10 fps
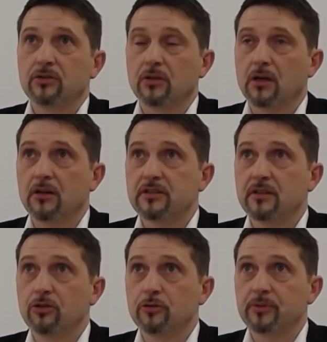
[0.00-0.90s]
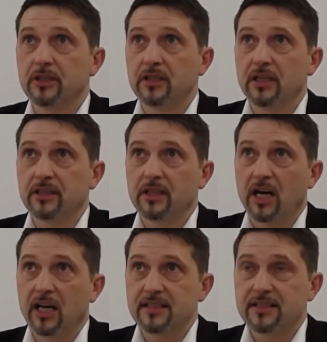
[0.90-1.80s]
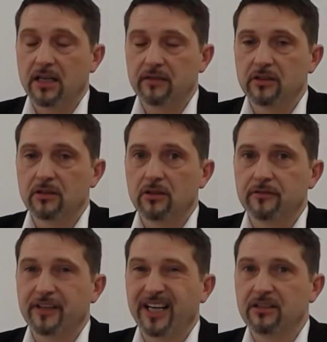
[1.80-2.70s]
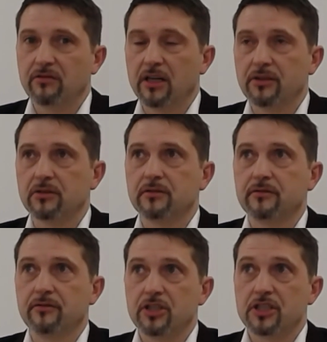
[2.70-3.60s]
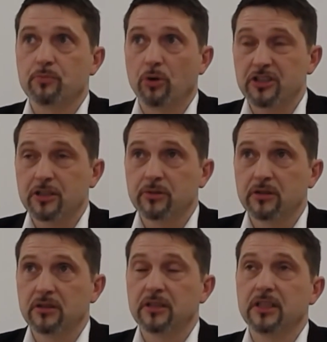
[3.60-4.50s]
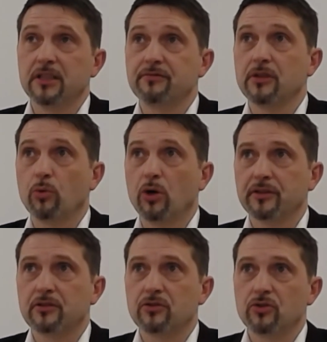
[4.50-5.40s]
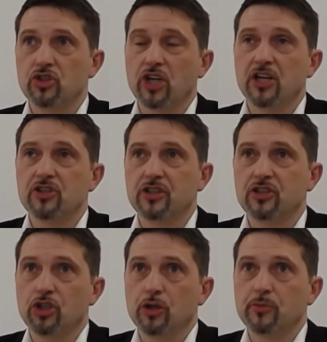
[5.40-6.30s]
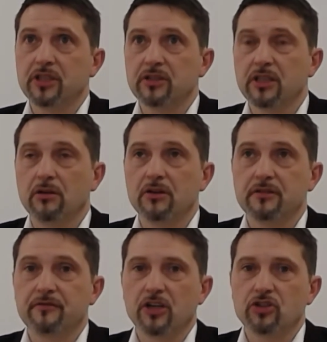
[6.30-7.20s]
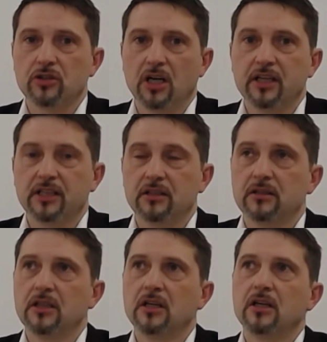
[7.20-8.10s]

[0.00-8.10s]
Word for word: to close the loop uh, at the highest level of added value which is possible if we want to change the geometry or the functionality